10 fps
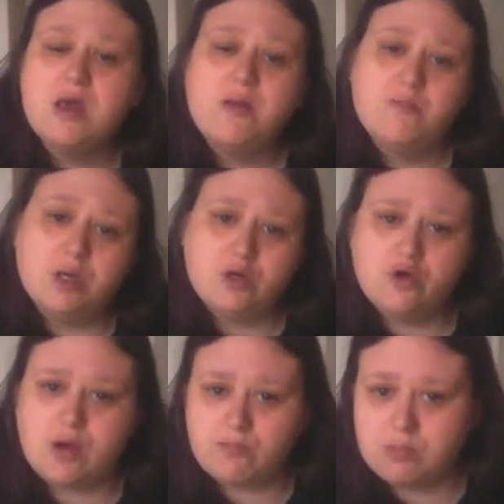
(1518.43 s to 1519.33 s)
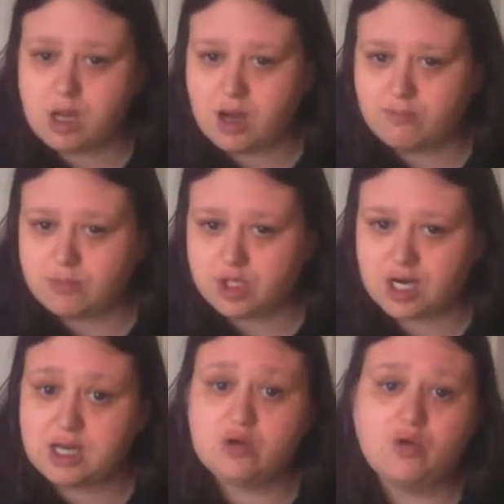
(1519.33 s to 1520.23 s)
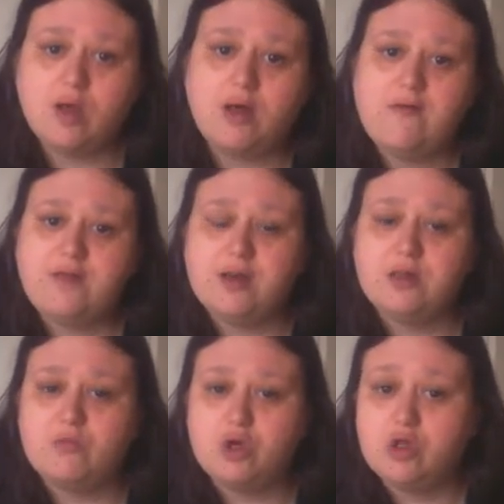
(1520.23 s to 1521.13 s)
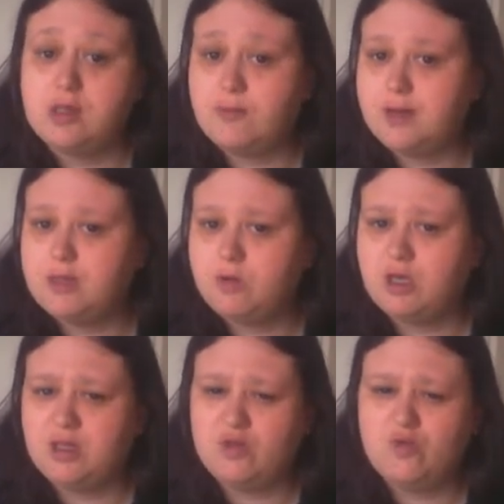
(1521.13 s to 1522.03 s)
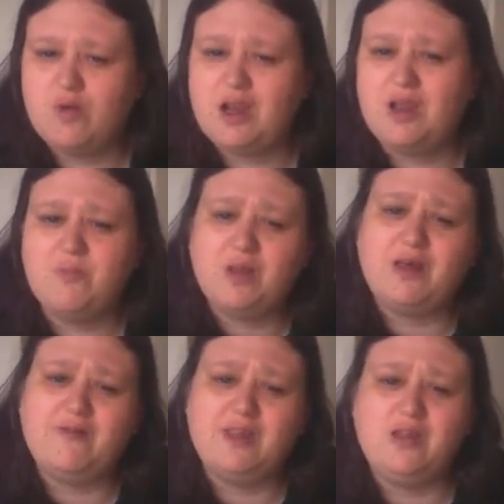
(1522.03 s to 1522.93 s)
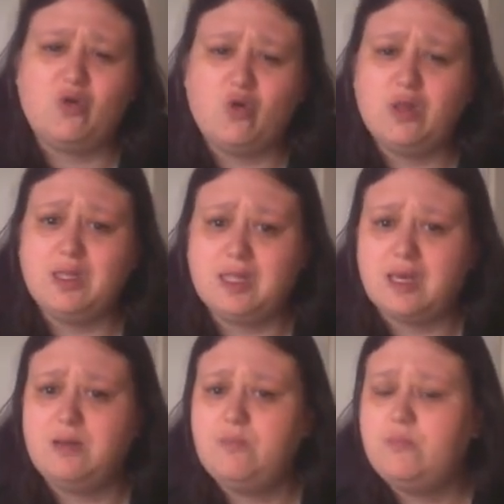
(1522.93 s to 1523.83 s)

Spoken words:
but now I'm trying not to lift her as much as I was because I don't want her to be lifted all the time.